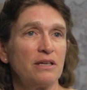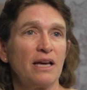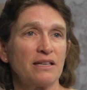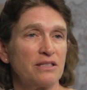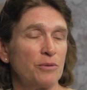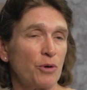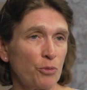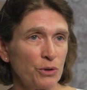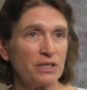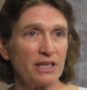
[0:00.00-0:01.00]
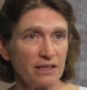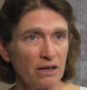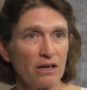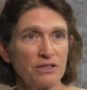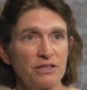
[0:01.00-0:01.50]
as the appropriate
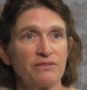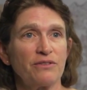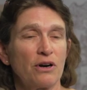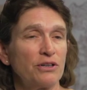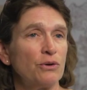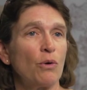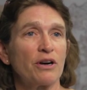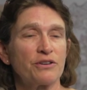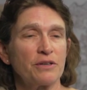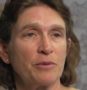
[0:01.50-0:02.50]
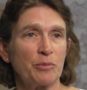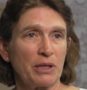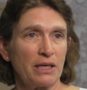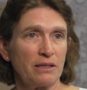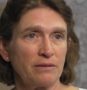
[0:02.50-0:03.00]
technology for our new water treatment plant